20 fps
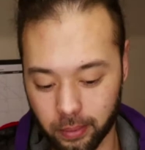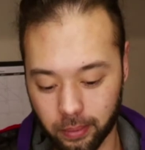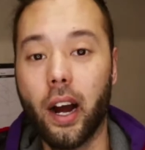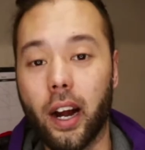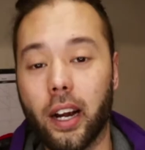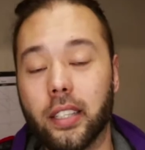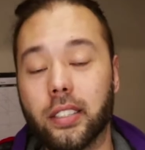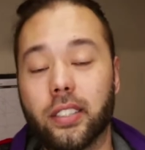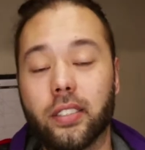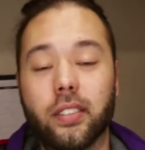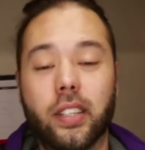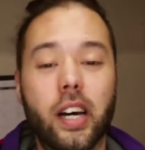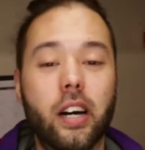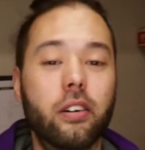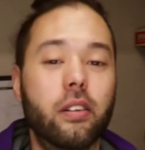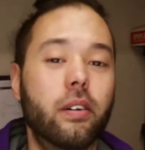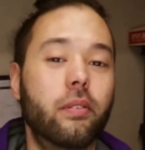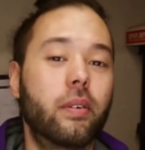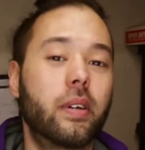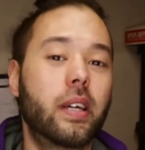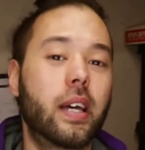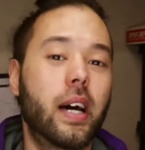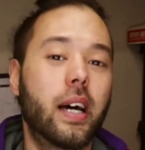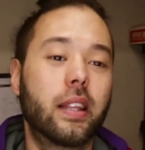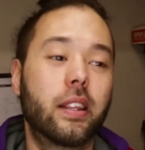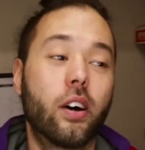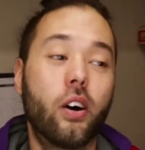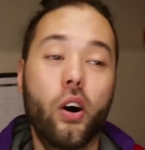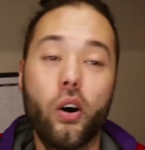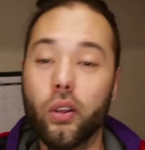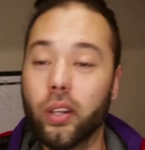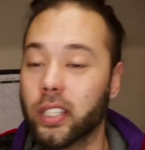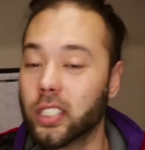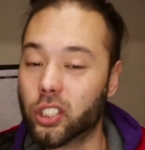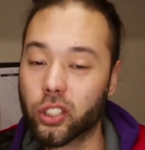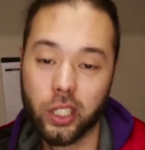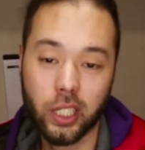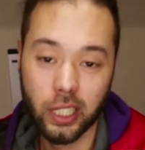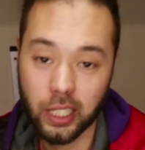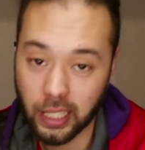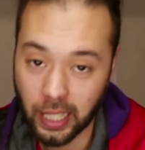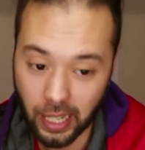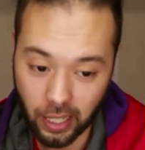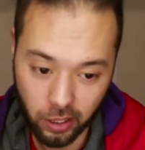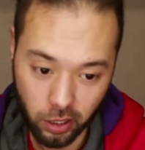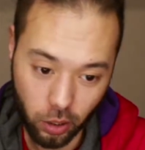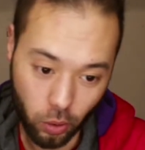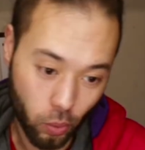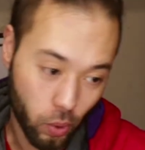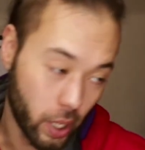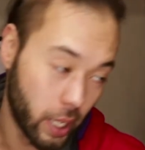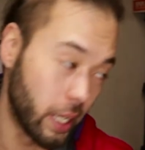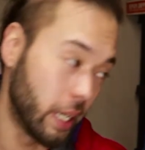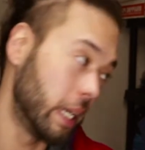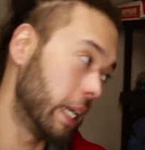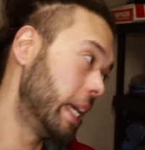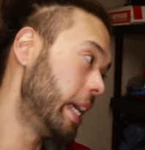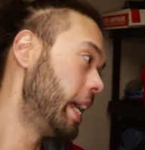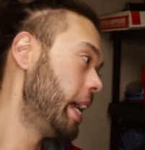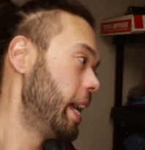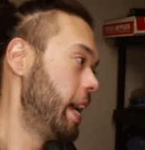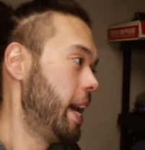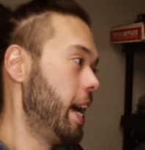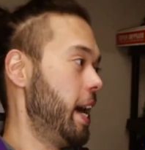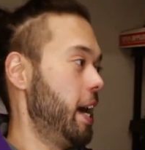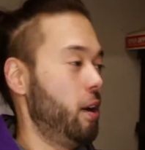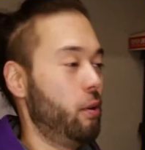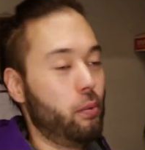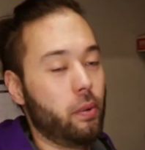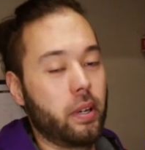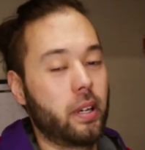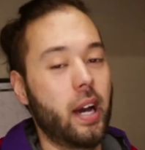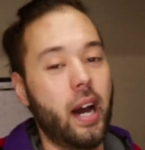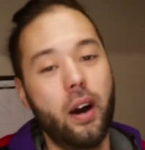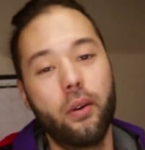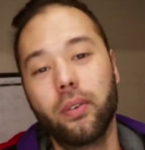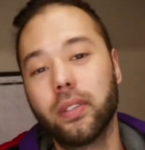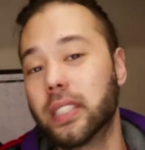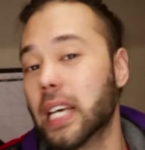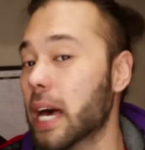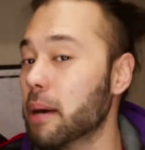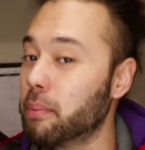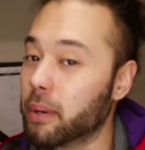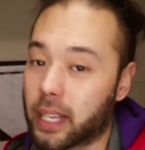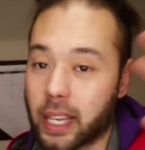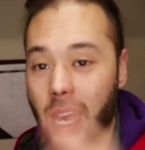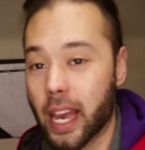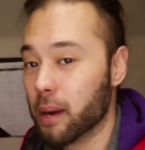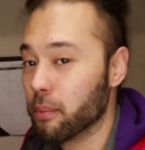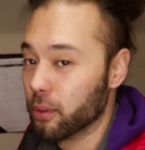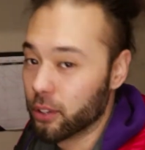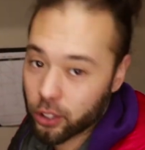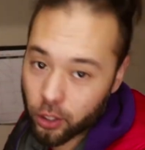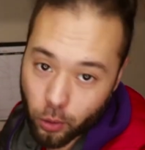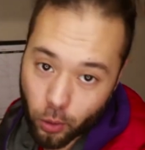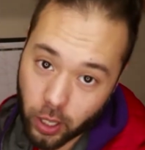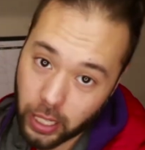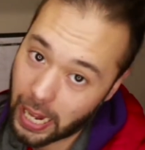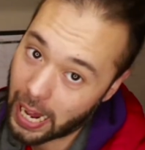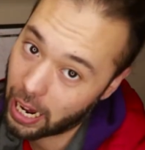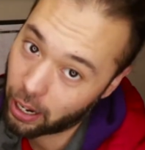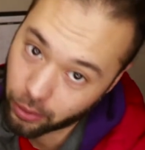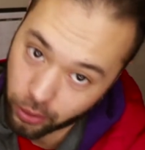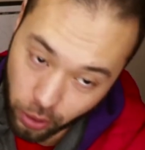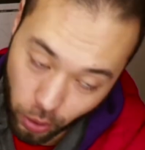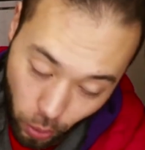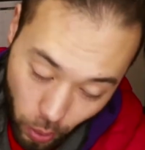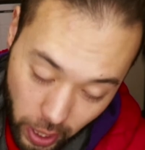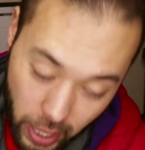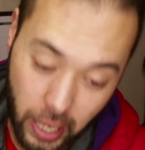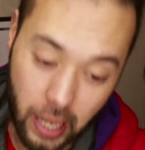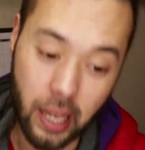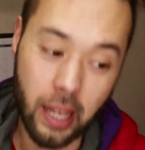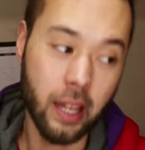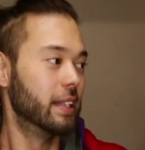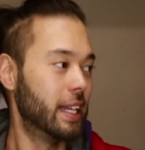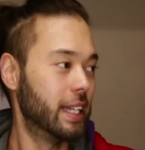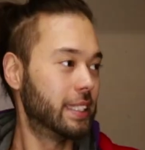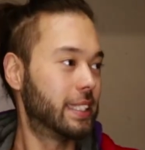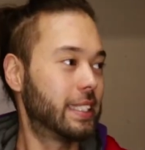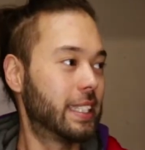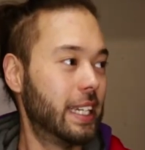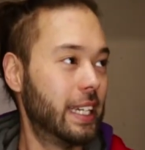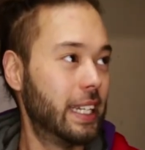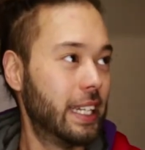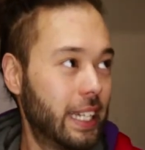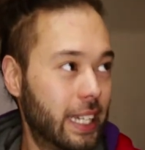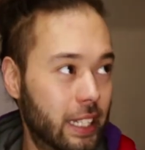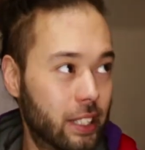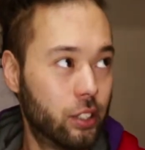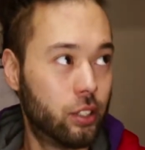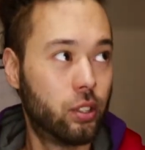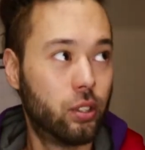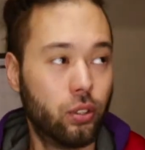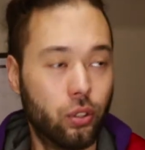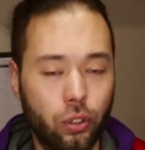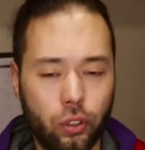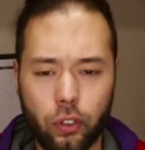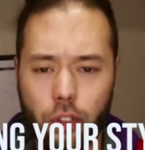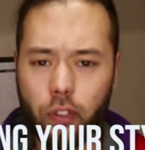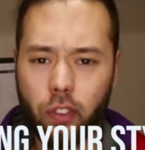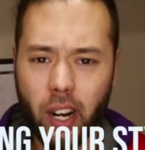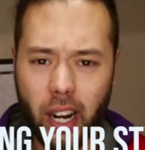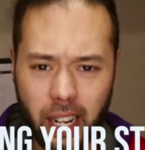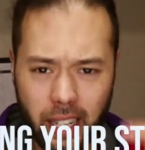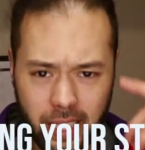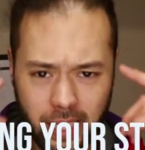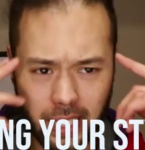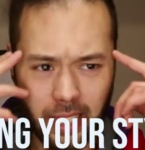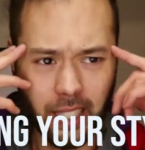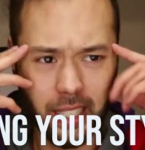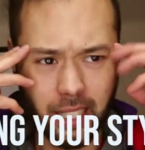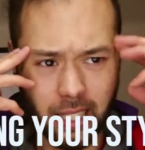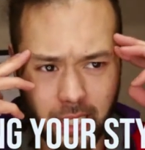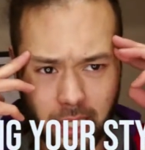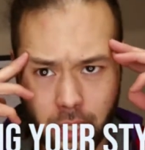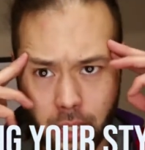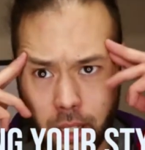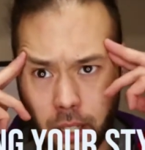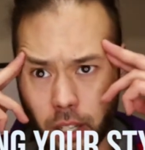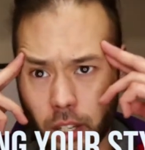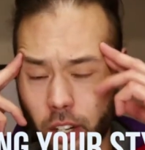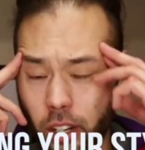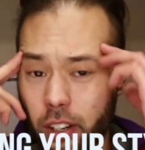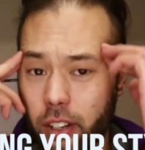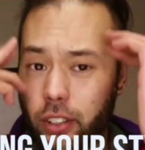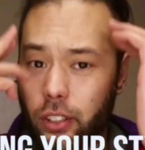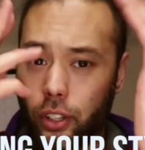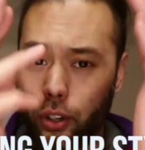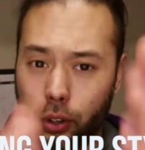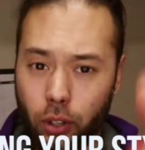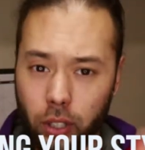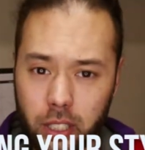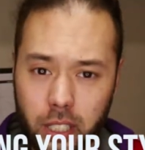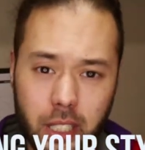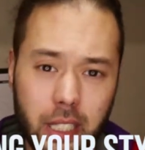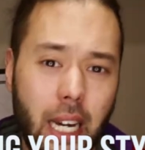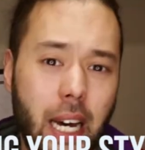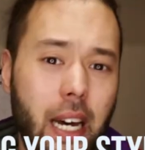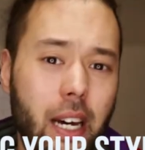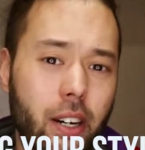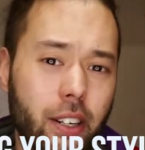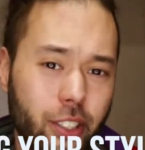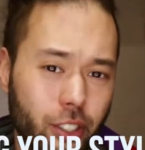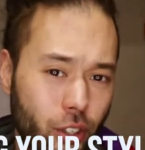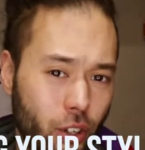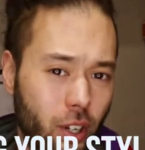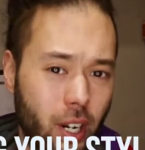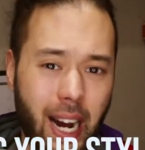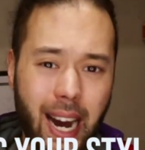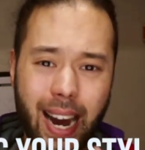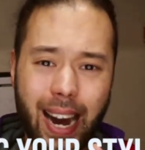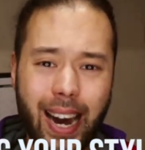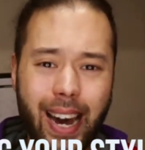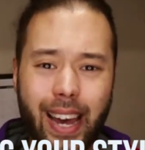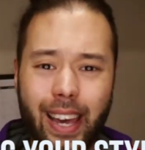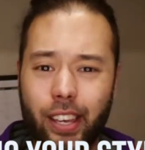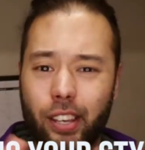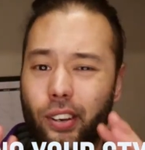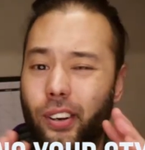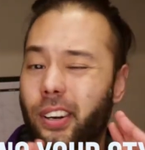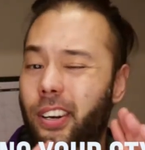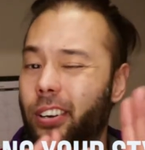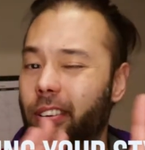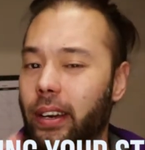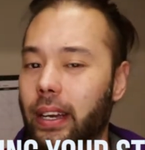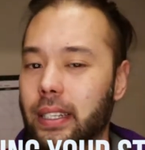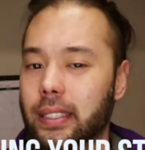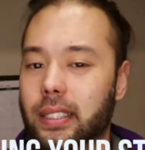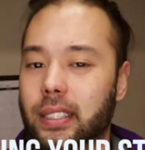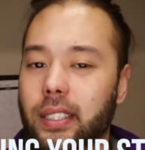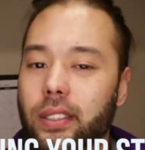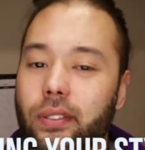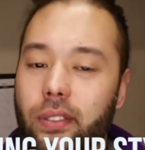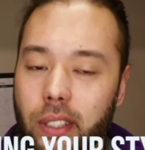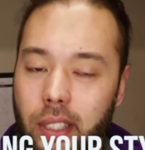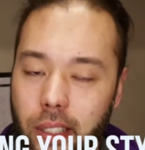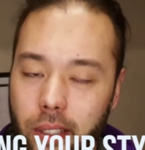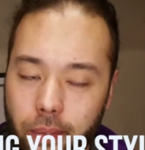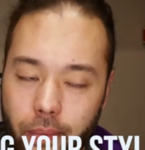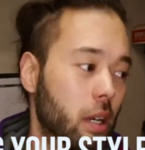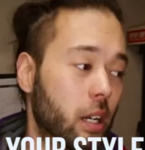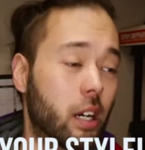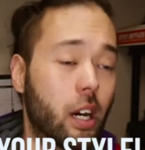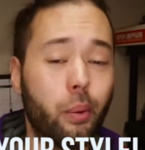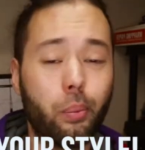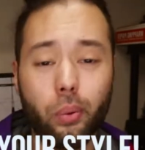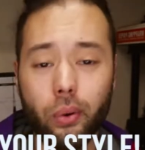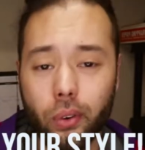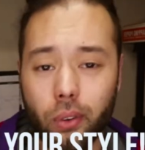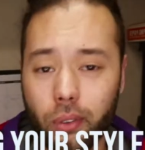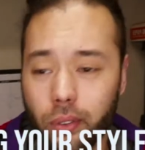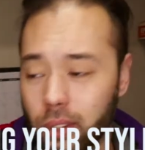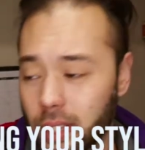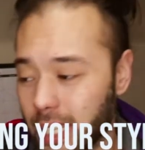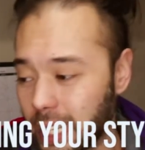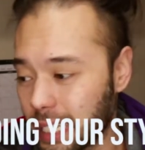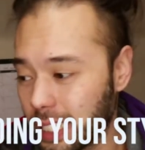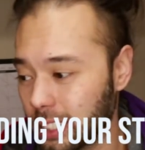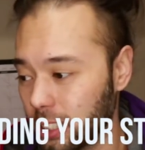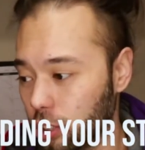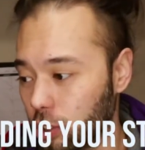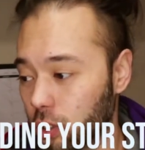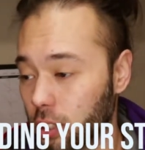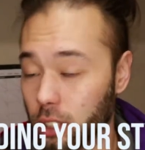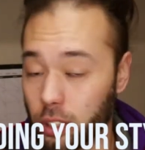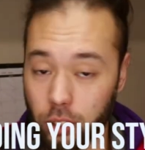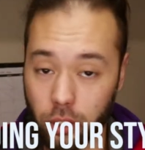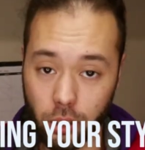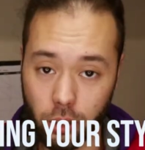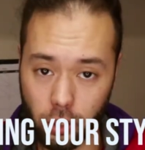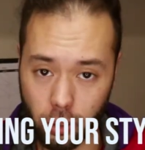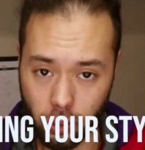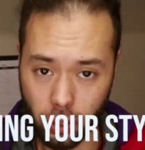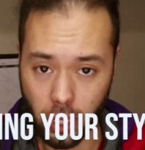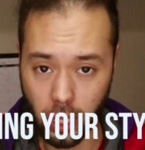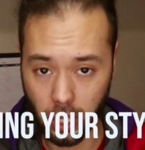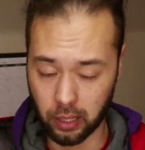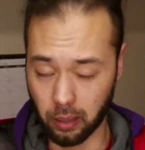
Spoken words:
All right, so now that we got the Holy Trinity out the way, and we got what type of camera you want out the way, let's get into finding your style, your eye, your creativity. A couple things you can do.